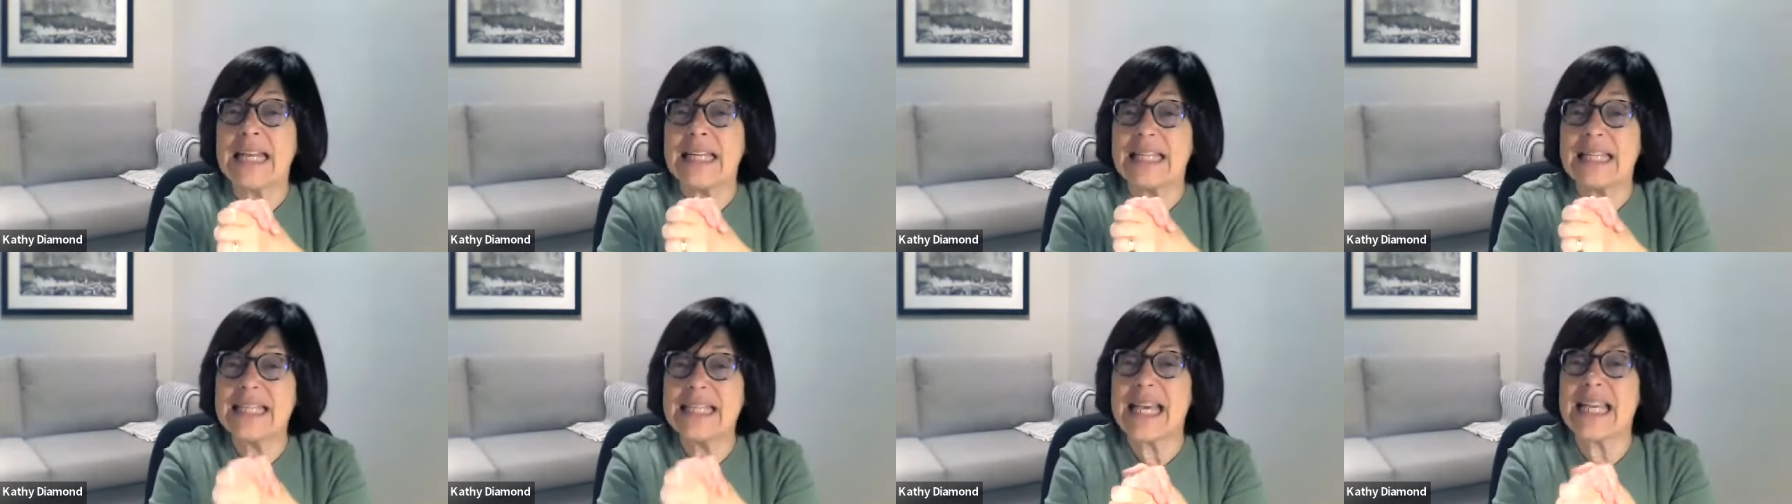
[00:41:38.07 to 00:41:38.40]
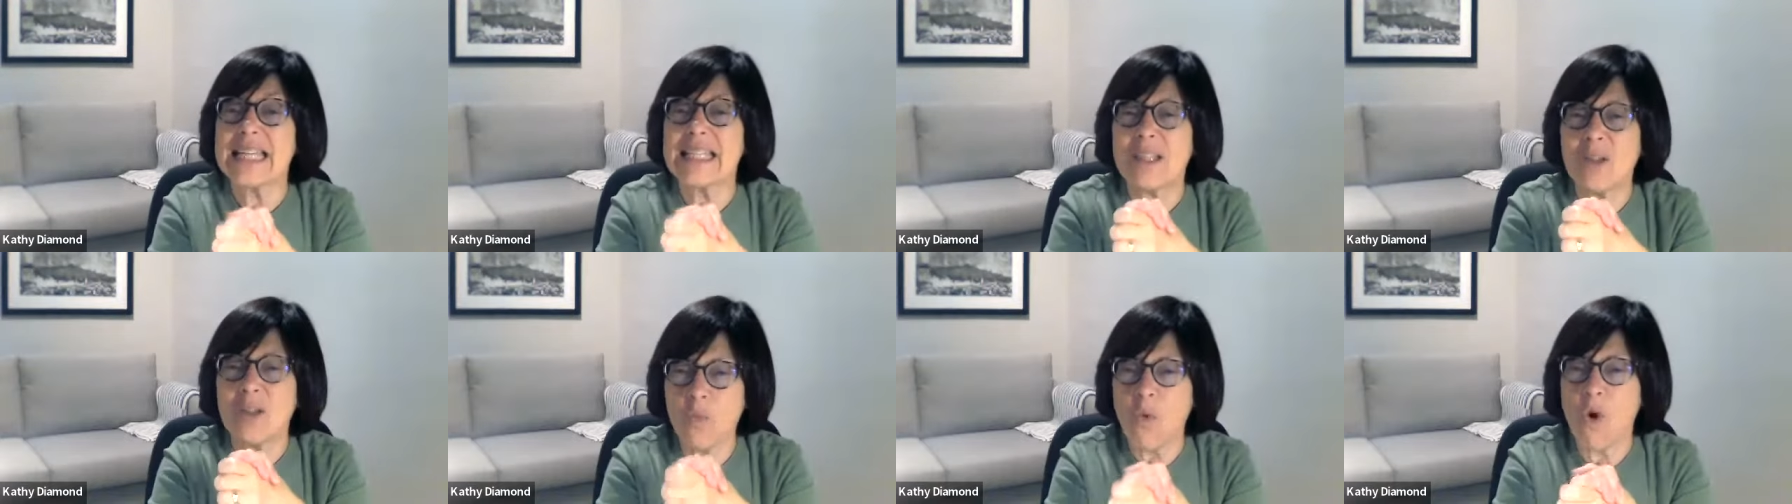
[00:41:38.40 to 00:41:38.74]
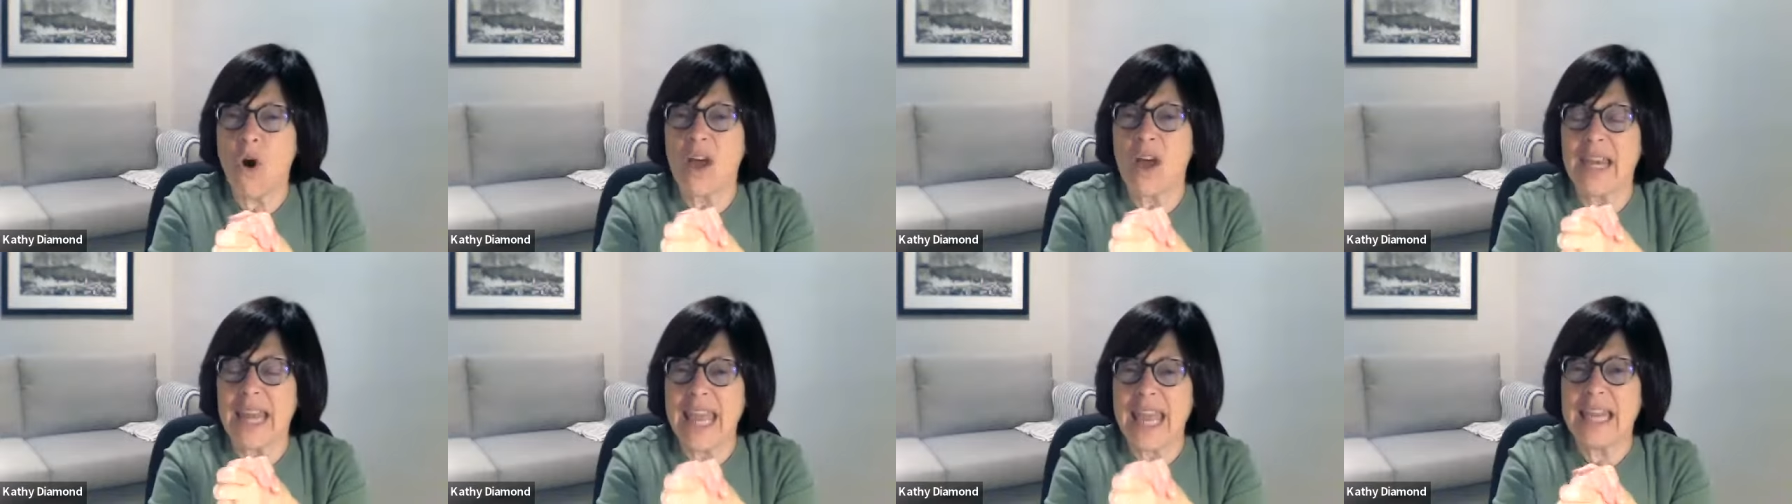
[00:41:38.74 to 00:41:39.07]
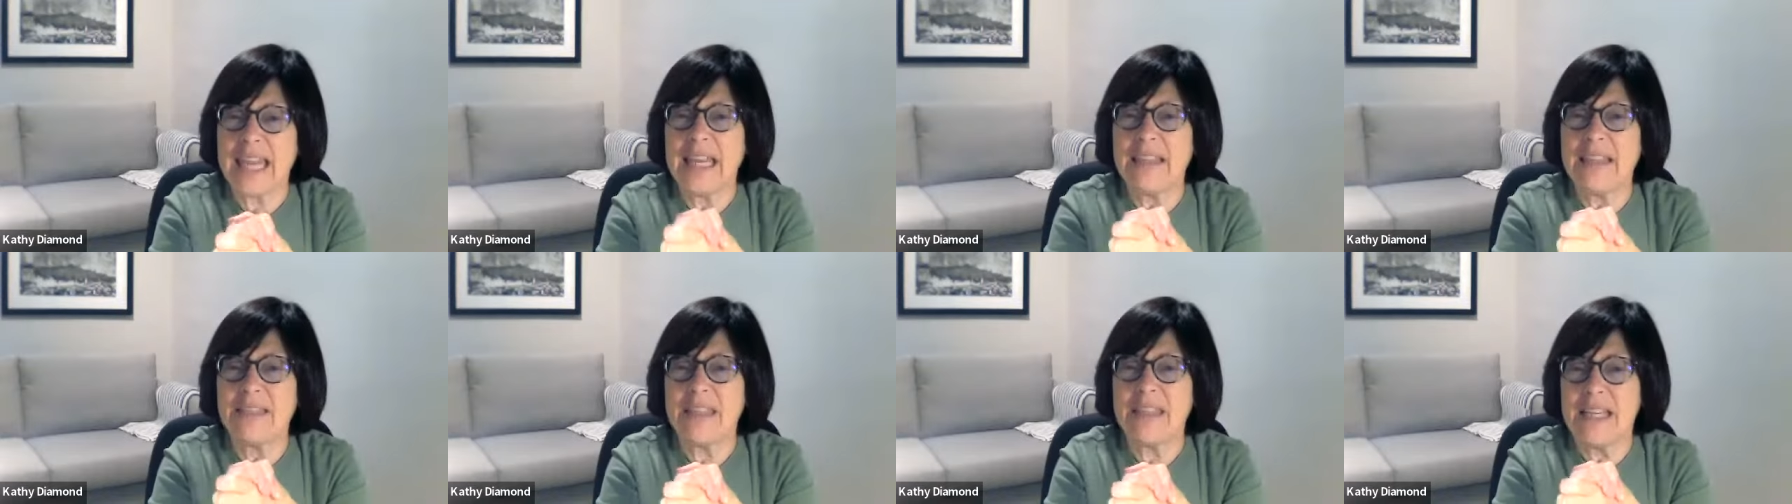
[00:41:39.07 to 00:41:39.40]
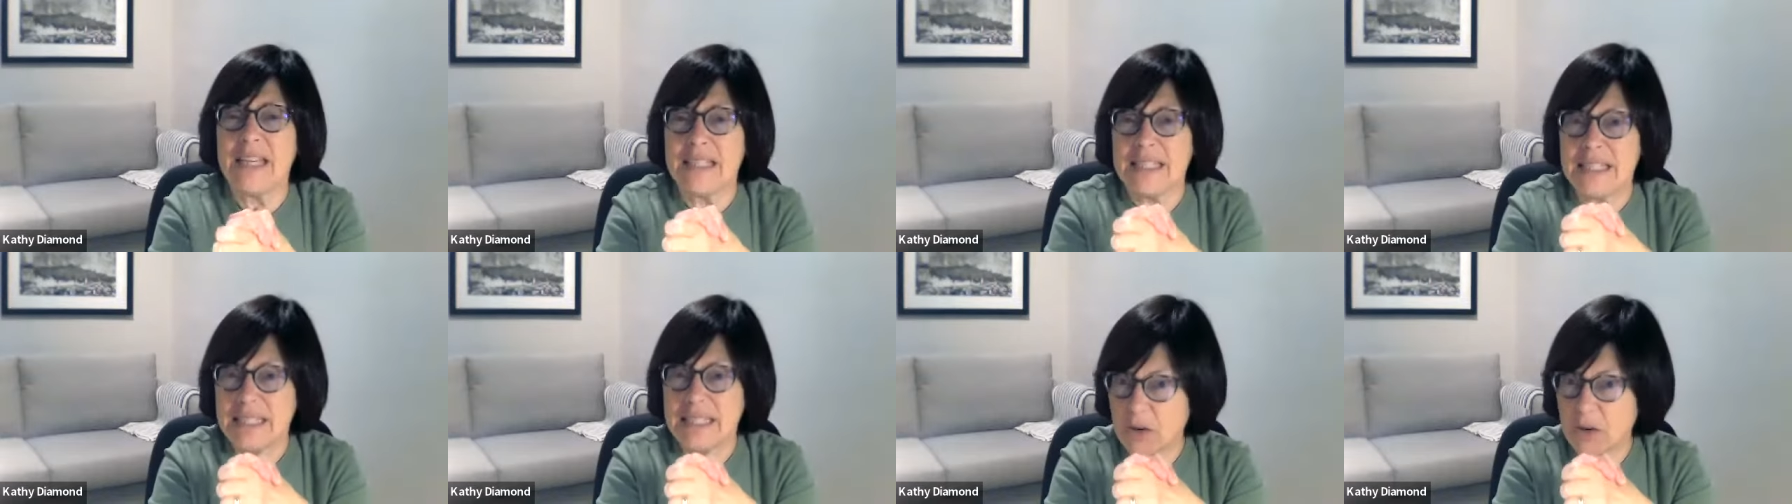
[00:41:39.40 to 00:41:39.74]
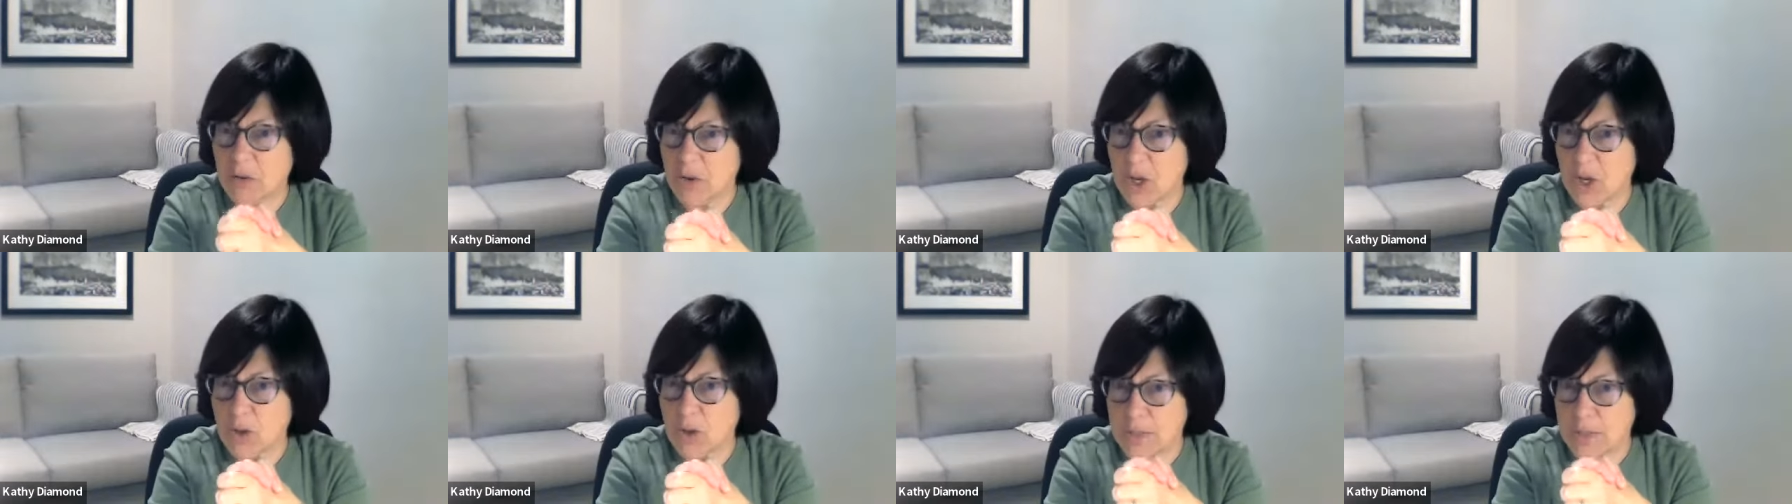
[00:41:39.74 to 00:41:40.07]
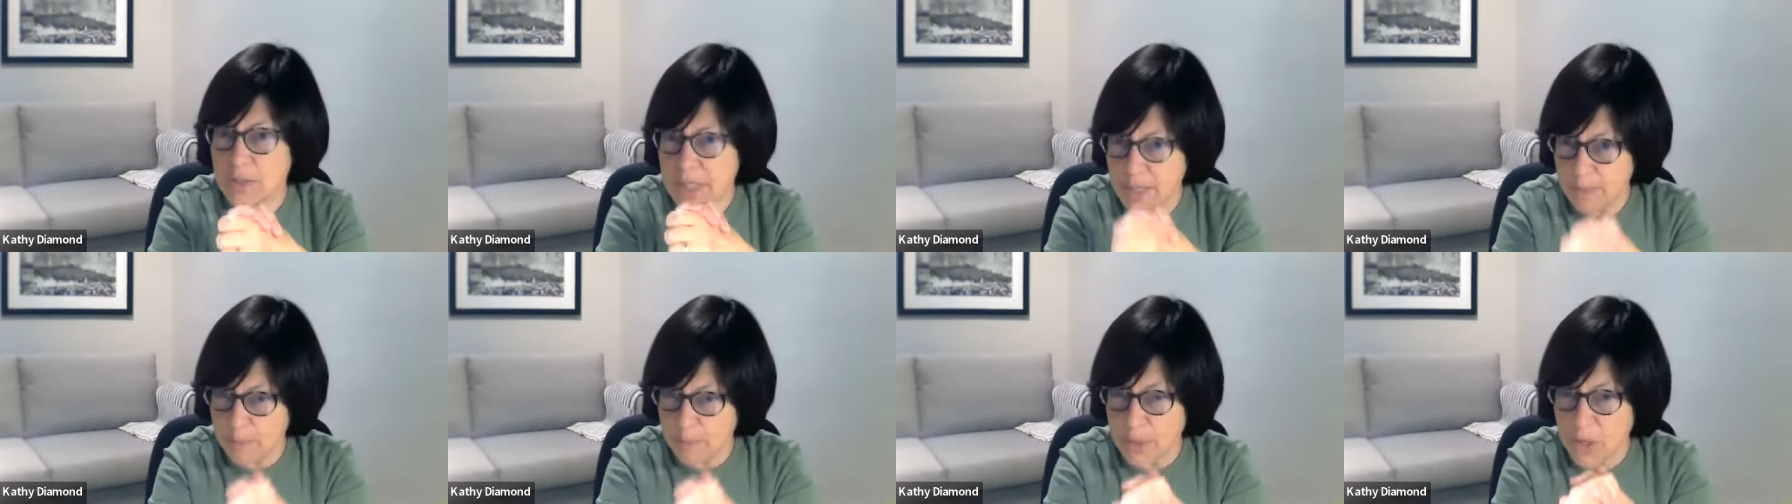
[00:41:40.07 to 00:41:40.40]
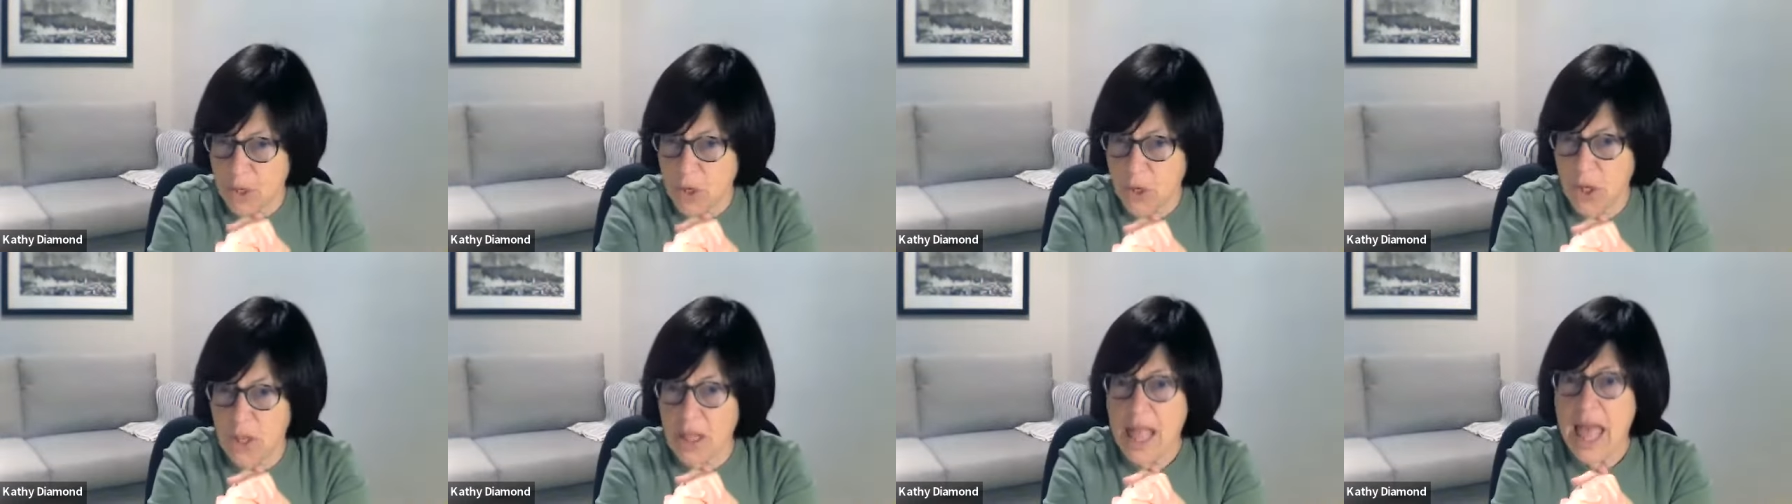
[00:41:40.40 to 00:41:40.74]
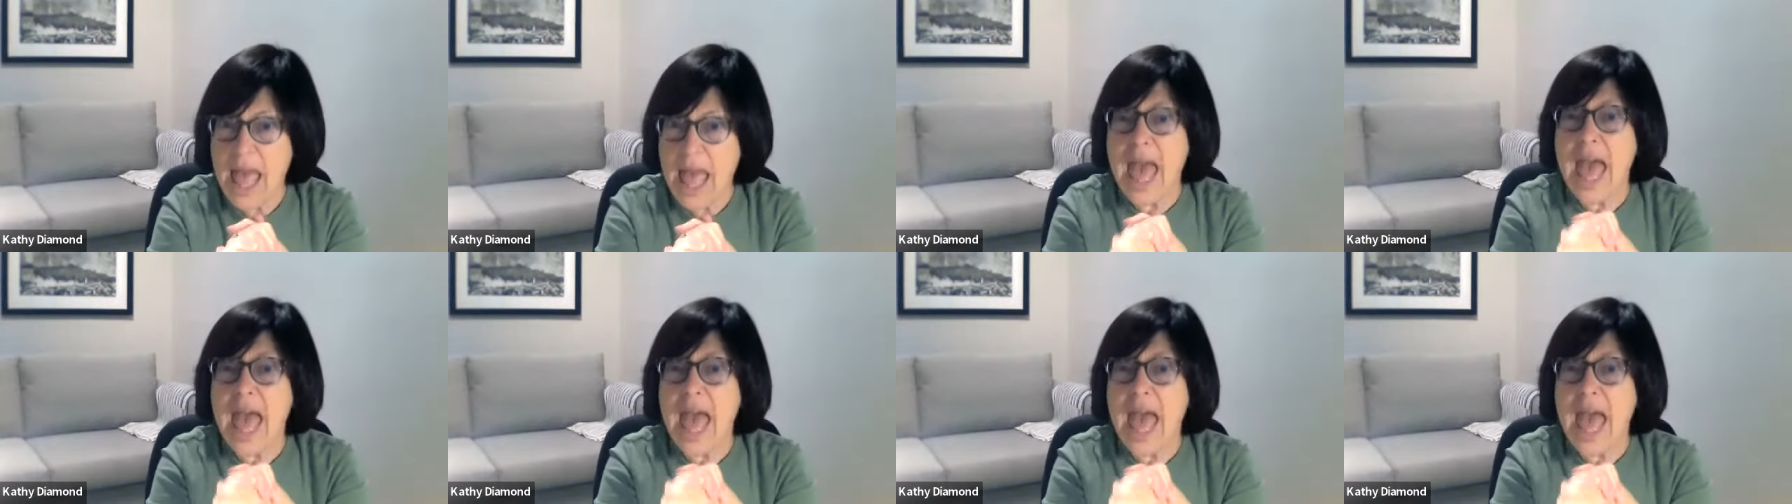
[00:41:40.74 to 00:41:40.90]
doesn't want anything stereotypical.